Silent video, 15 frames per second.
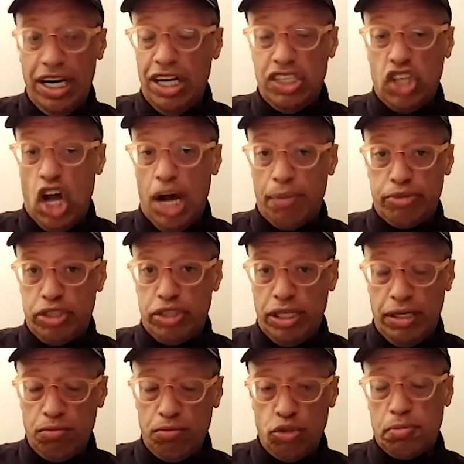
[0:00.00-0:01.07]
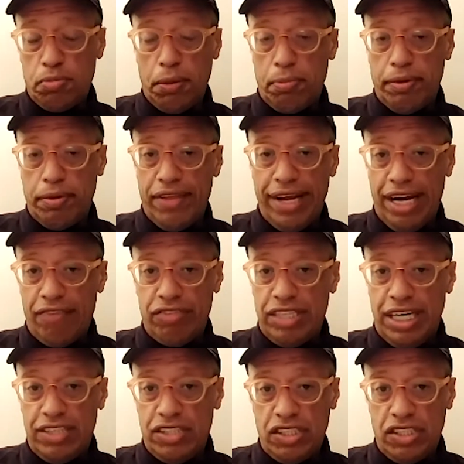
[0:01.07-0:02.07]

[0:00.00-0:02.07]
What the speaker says: Not necessarily that we have to really